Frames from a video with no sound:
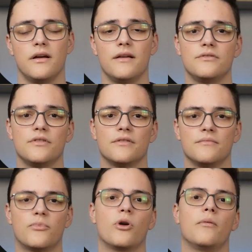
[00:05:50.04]
As you
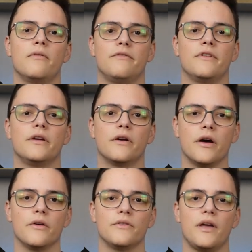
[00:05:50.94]
can probably figure
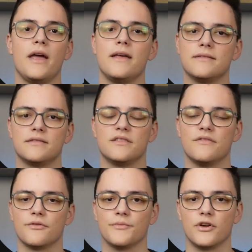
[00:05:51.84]
out and see
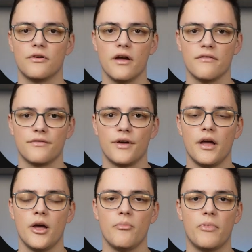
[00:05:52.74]
from the graph,
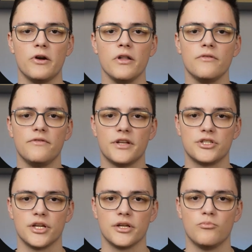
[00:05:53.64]
parallel
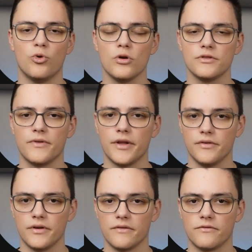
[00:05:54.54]
fetching blocks
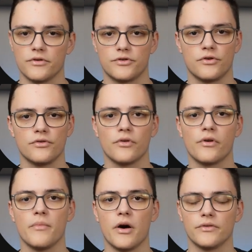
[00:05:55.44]
rendering for a shorter
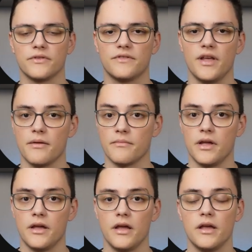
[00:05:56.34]
amount of time
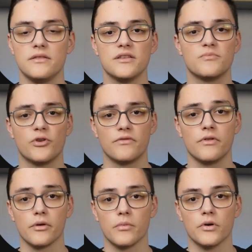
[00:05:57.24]
and is
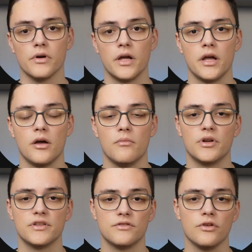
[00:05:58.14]
preferable,
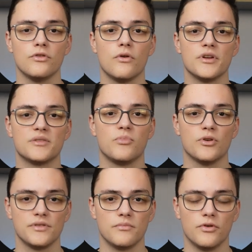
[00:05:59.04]
but it's not always
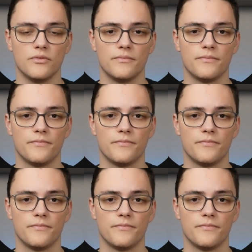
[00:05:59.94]
possible.